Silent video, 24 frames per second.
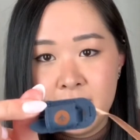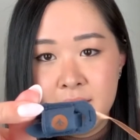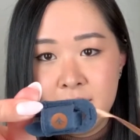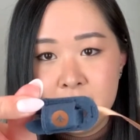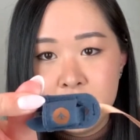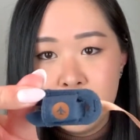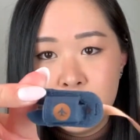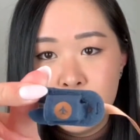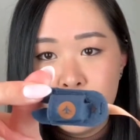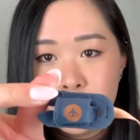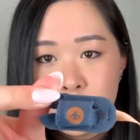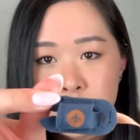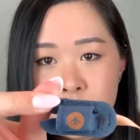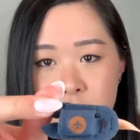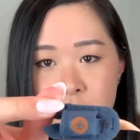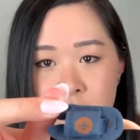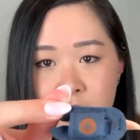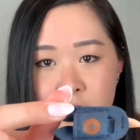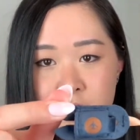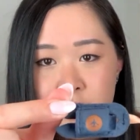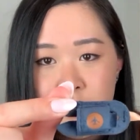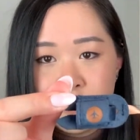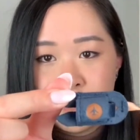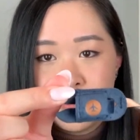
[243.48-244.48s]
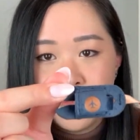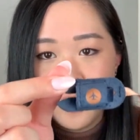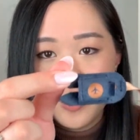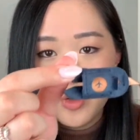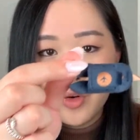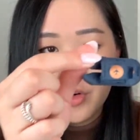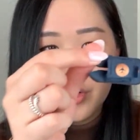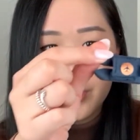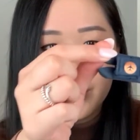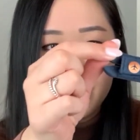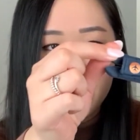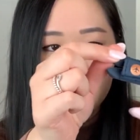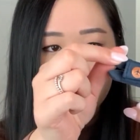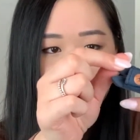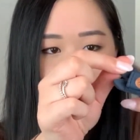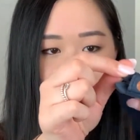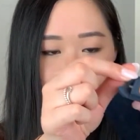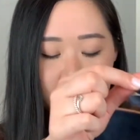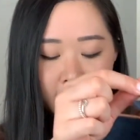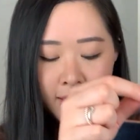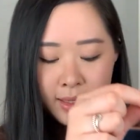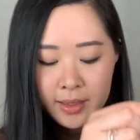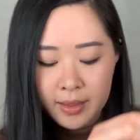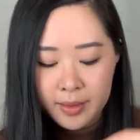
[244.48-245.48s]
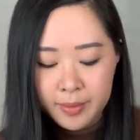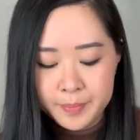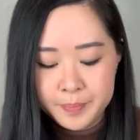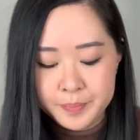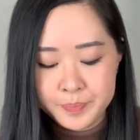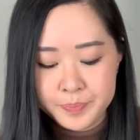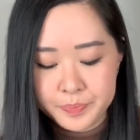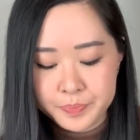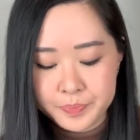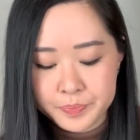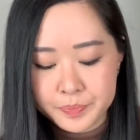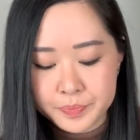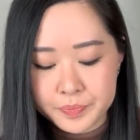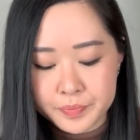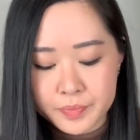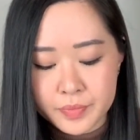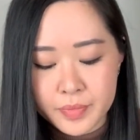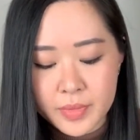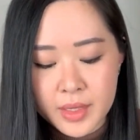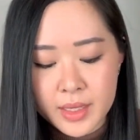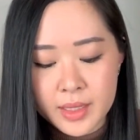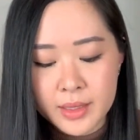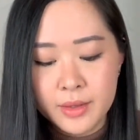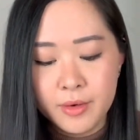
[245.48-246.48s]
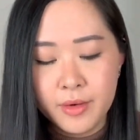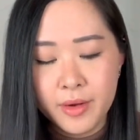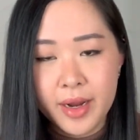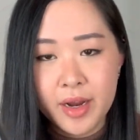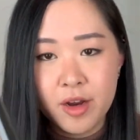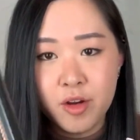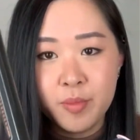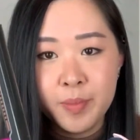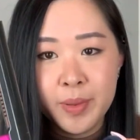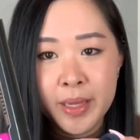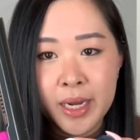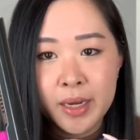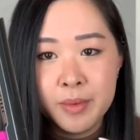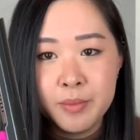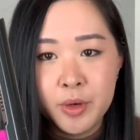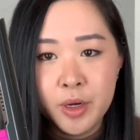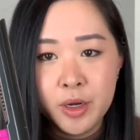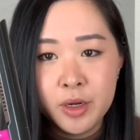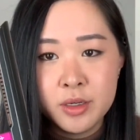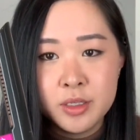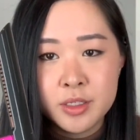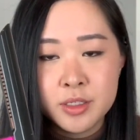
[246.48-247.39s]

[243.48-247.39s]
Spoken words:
little slot for the little aeroplane mode.